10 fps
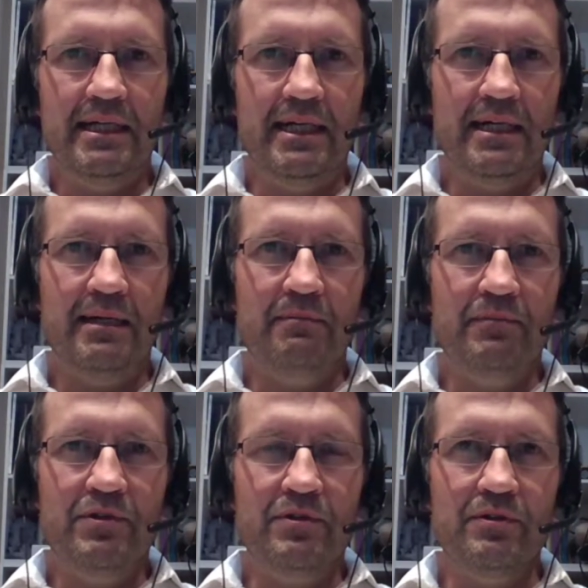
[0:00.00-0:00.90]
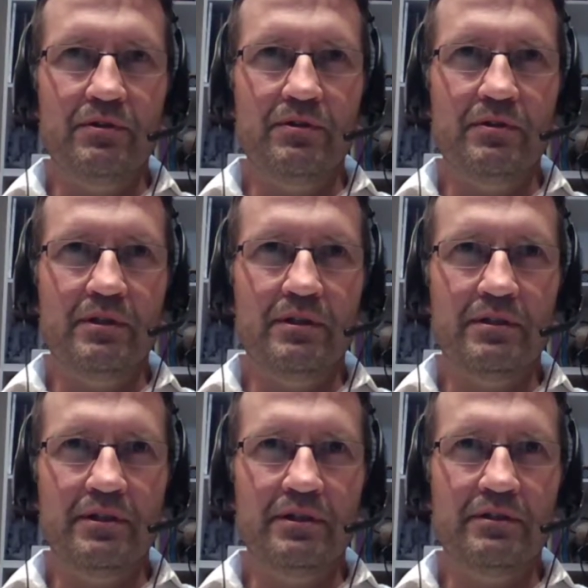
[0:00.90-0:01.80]

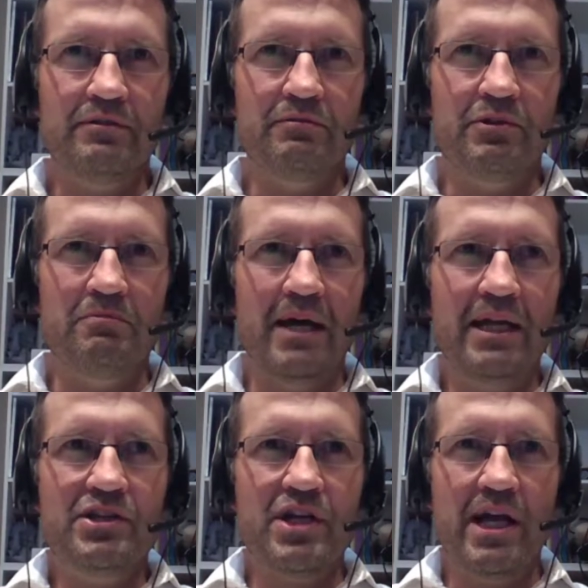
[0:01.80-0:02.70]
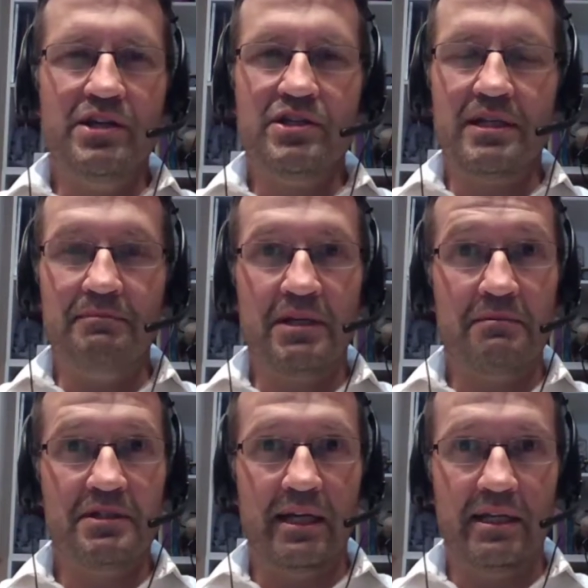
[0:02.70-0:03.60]
To make change
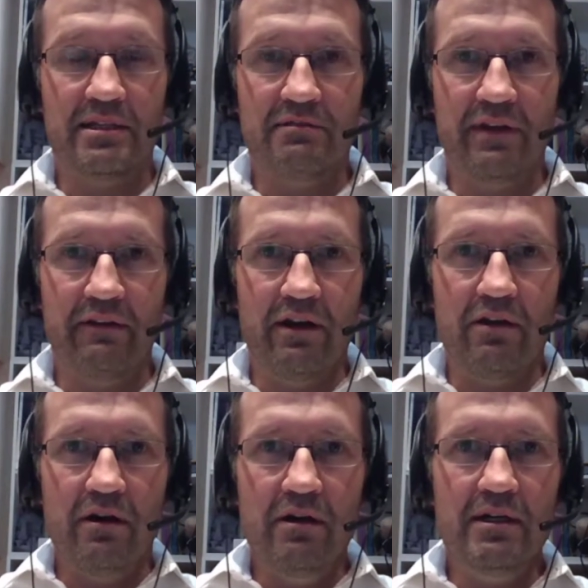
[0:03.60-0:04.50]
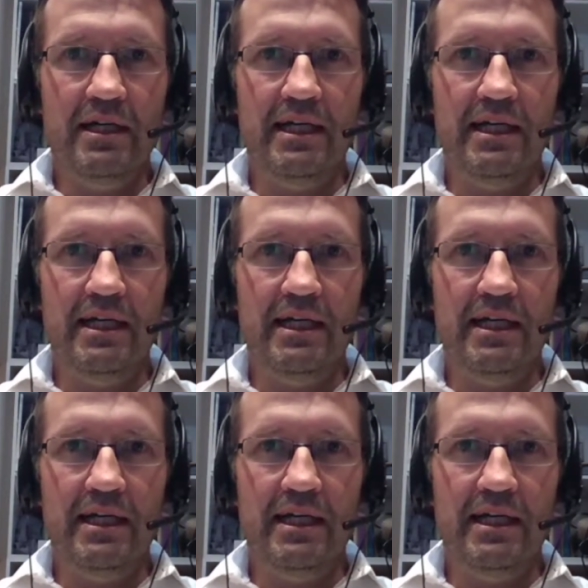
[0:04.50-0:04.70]
sometimes takes very long,